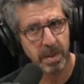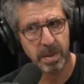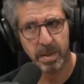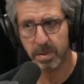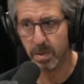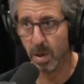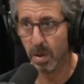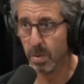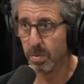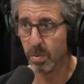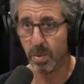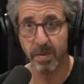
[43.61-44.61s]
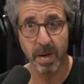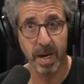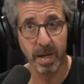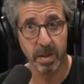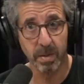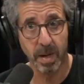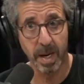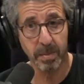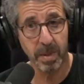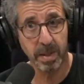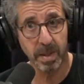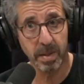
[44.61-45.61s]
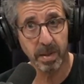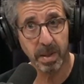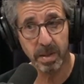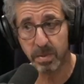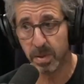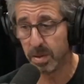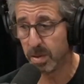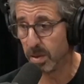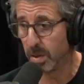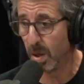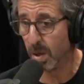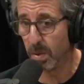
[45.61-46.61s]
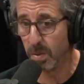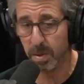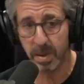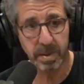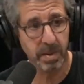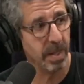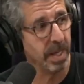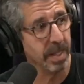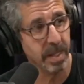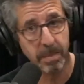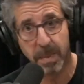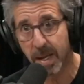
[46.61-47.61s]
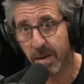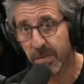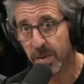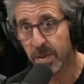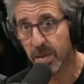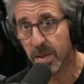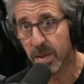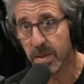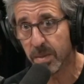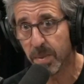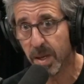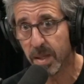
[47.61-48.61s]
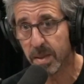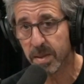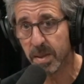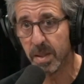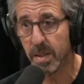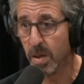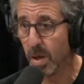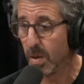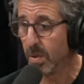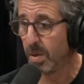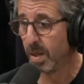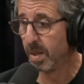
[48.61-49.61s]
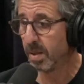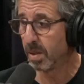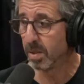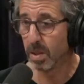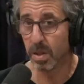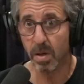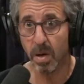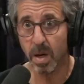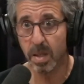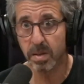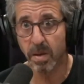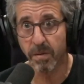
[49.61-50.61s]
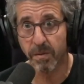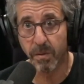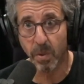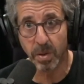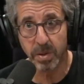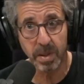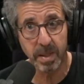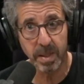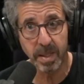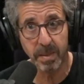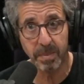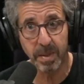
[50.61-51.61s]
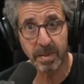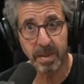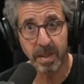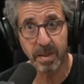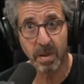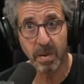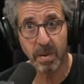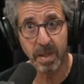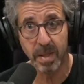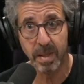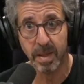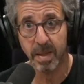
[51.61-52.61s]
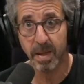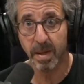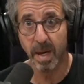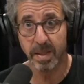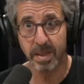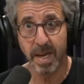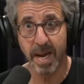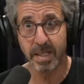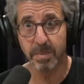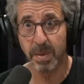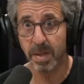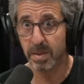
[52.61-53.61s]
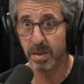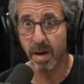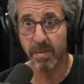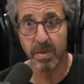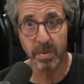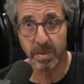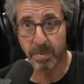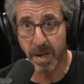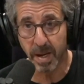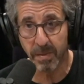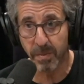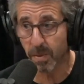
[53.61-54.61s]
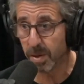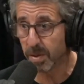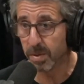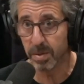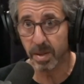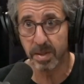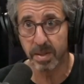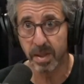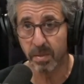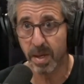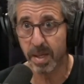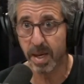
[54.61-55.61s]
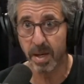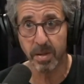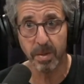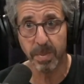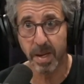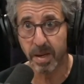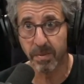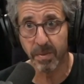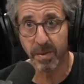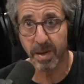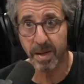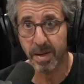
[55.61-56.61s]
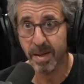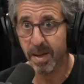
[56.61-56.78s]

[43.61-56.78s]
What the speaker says: No. Do we have a higher crime rate than other countries? No. Is there any benefit to this policy? No. Does it cost a fortune to keep this thing going? Us taxpayers, everyone's paying for it. You're listening right now, you're paying for it.